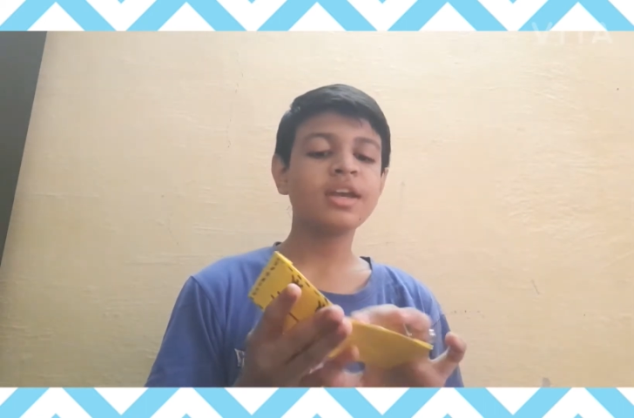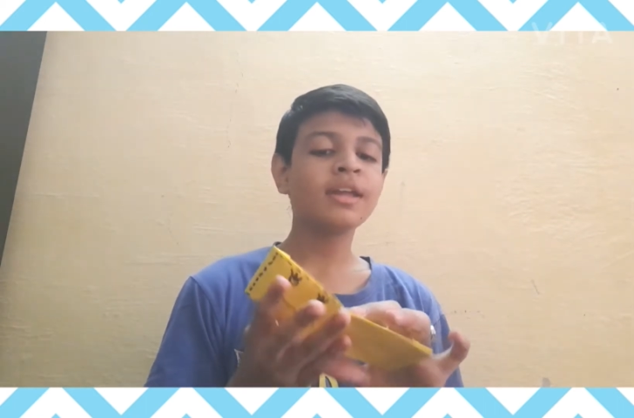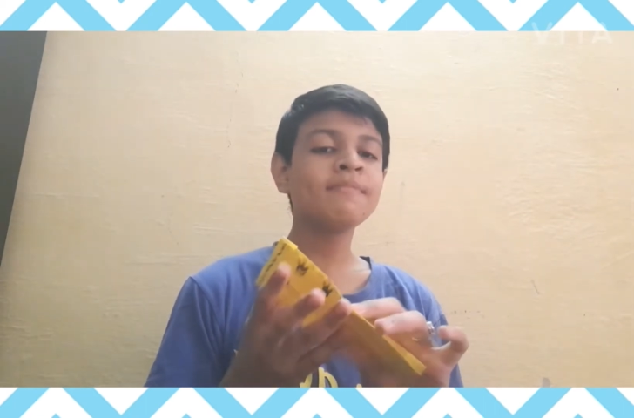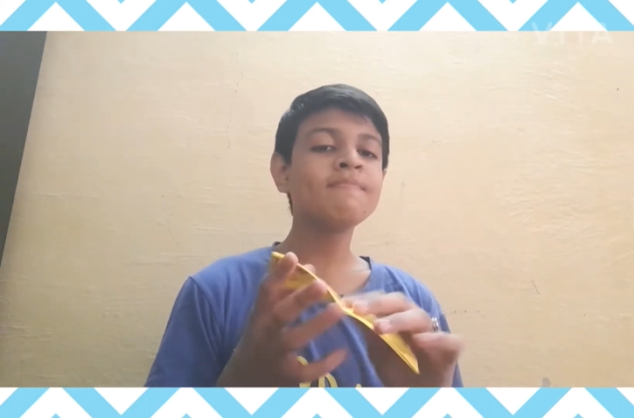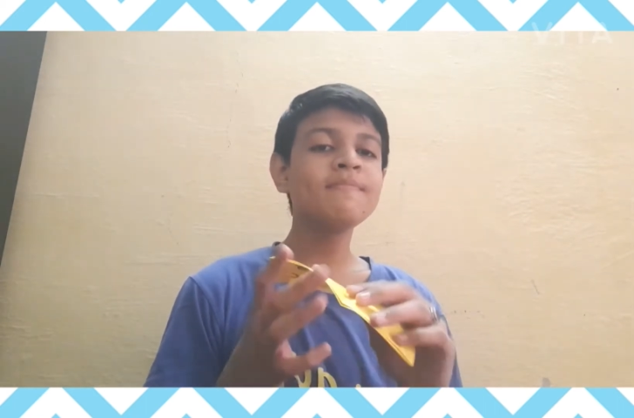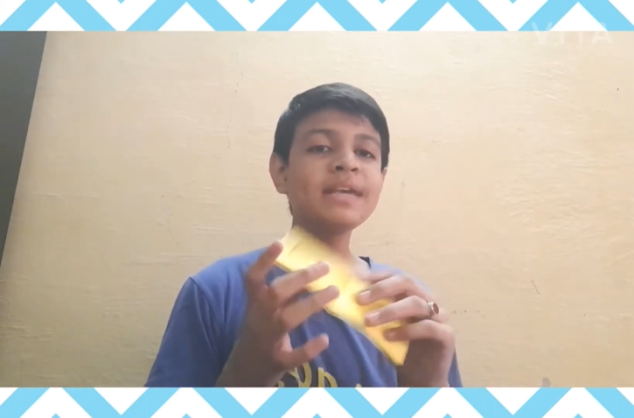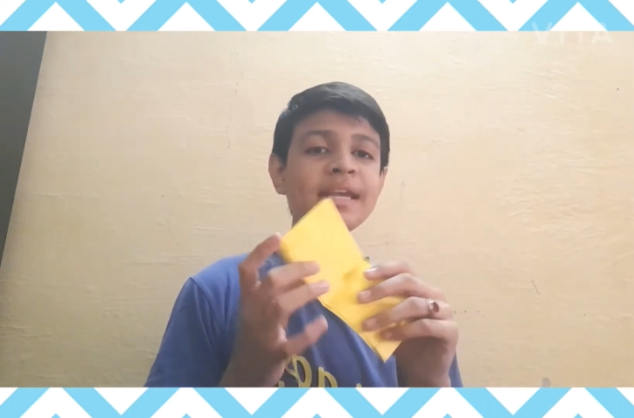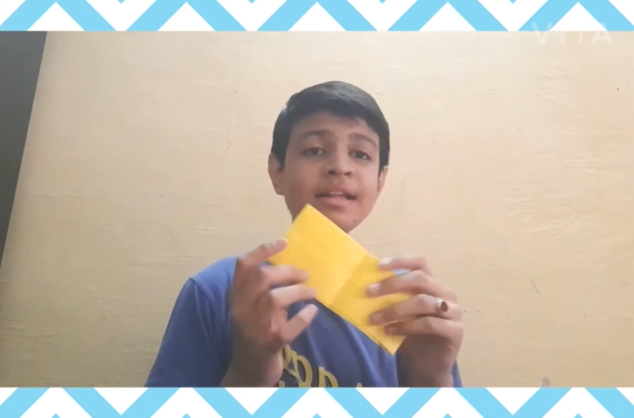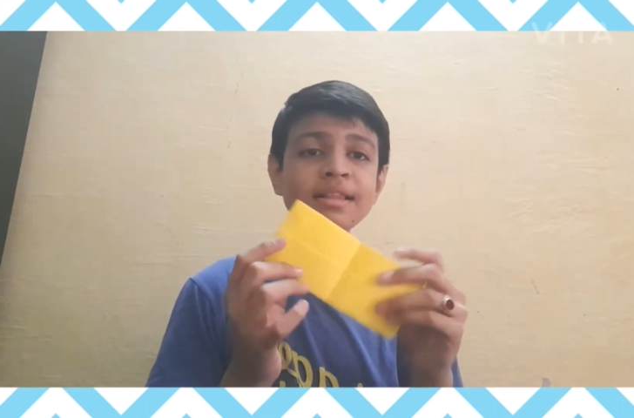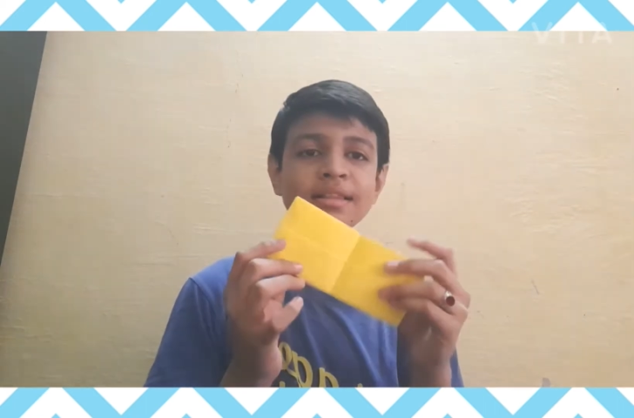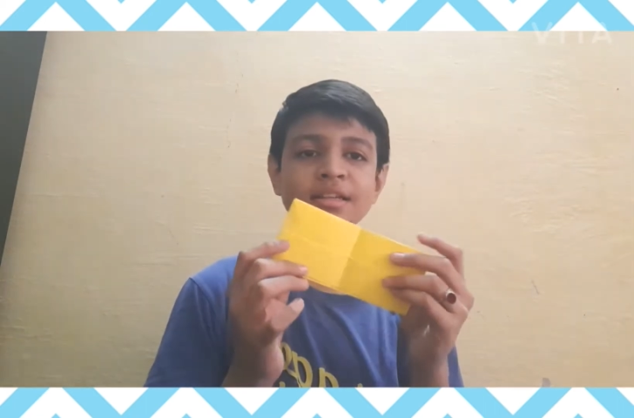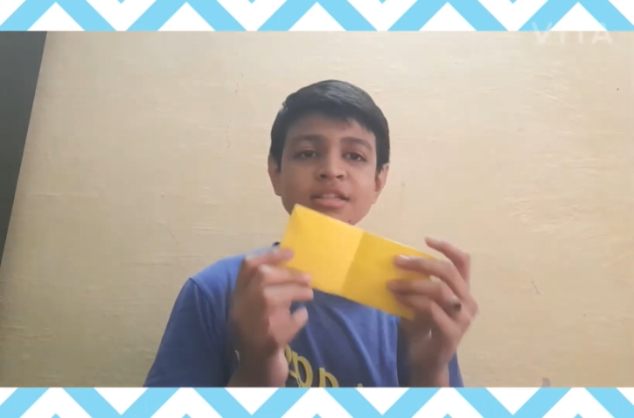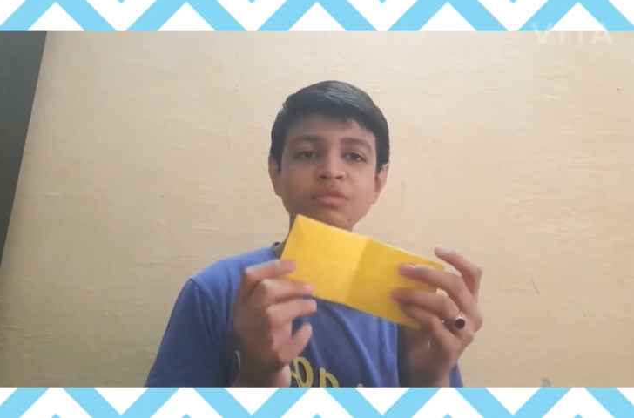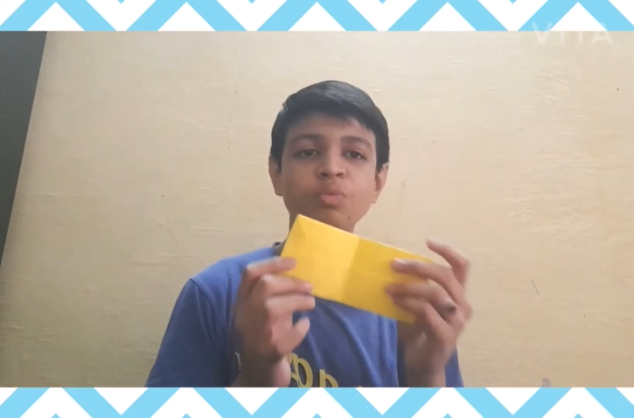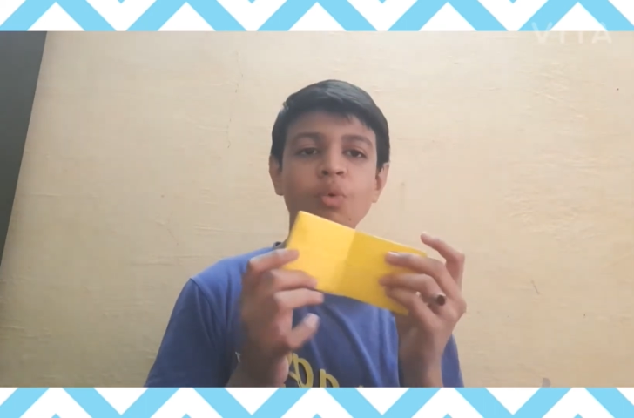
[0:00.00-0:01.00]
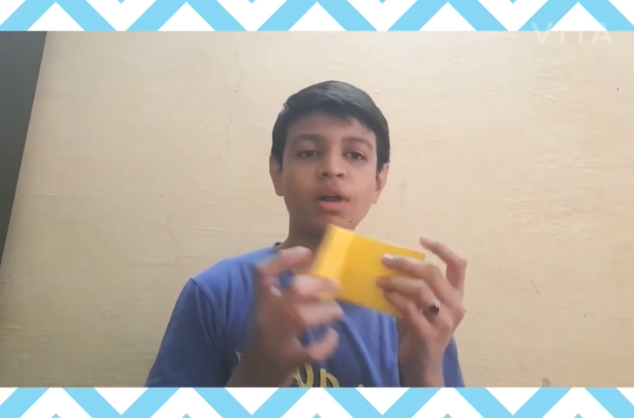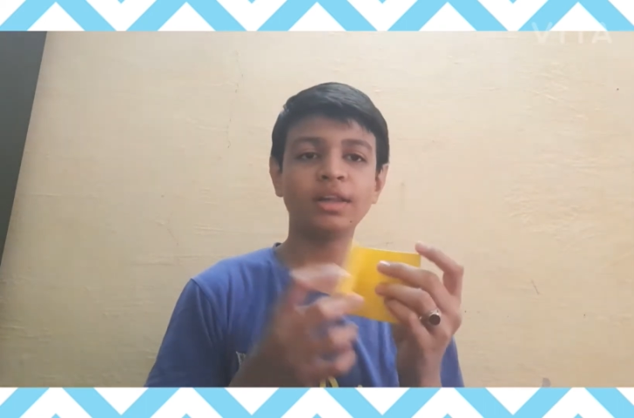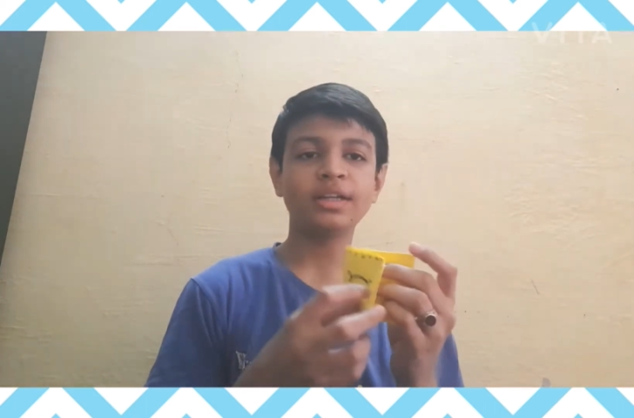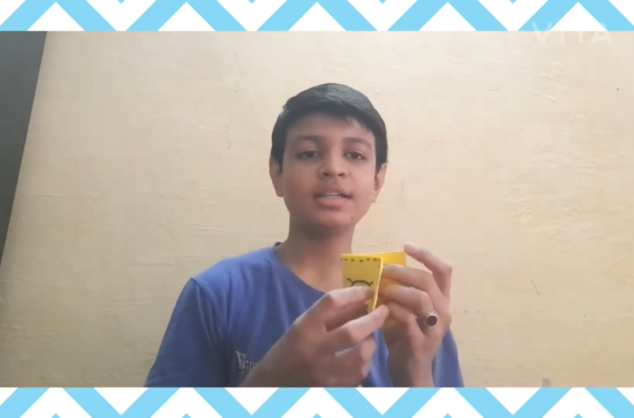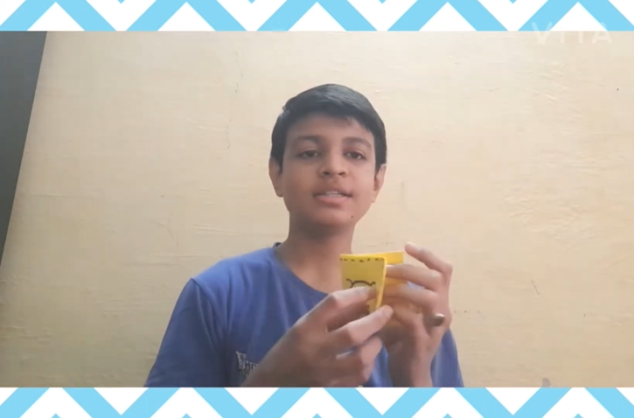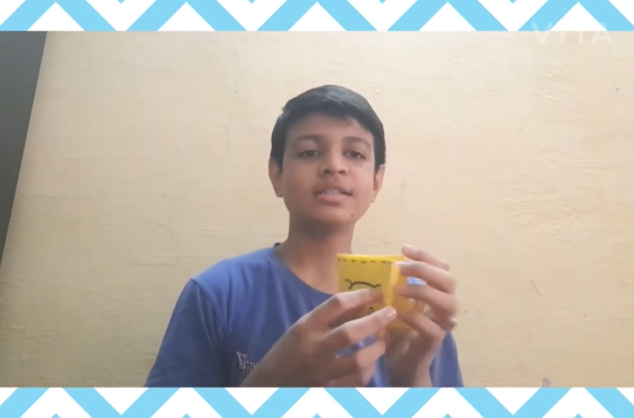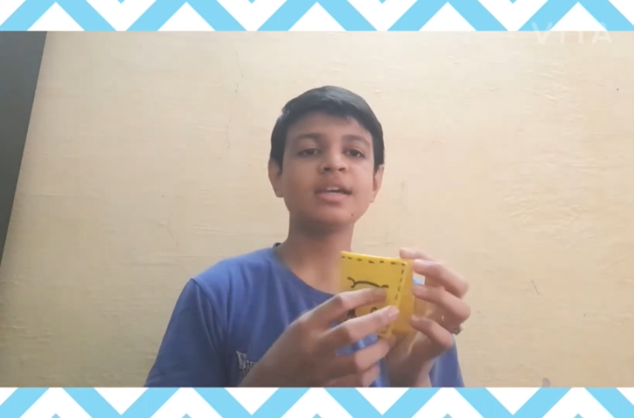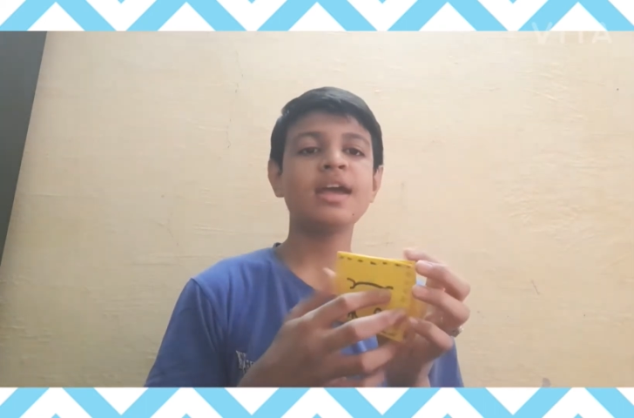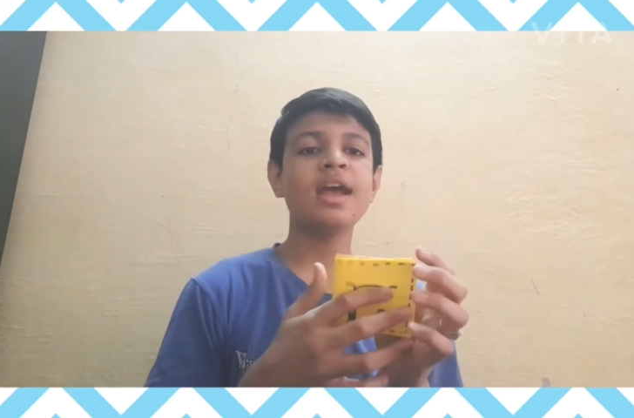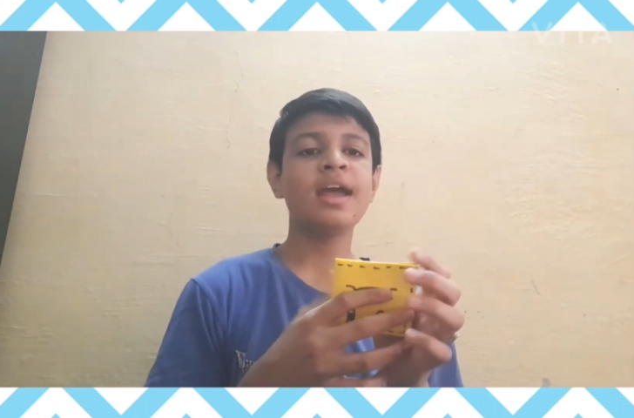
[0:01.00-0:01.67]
can make this wallet